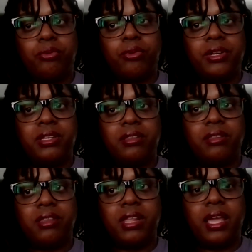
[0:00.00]
important
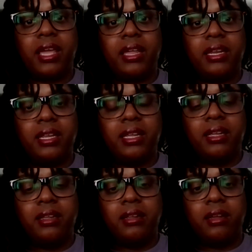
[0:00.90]
that
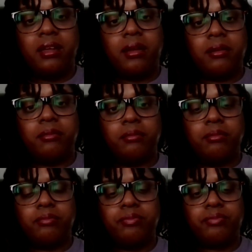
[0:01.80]

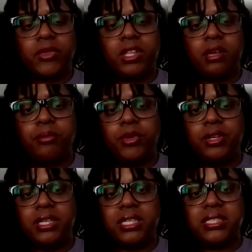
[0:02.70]
um,
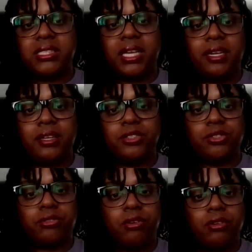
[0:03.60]
communities take
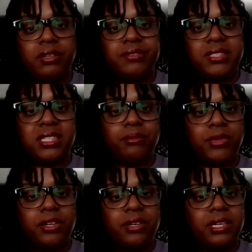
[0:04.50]
control of
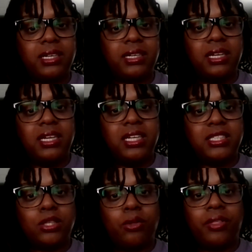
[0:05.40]
STEM learning
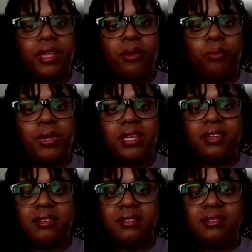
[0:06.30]
so that we
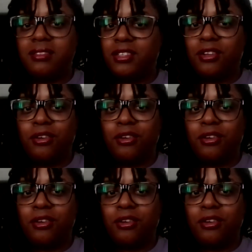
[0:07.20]
can,